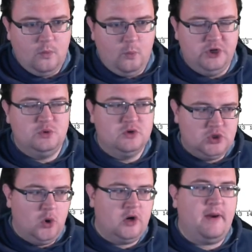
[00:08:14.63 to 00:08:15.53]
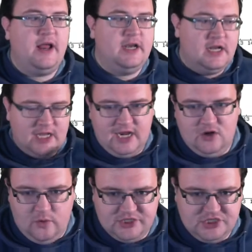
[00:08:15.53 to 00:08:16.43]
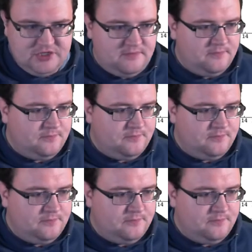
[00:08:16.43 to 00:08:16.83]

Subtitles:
Which we'll talk about in a later question.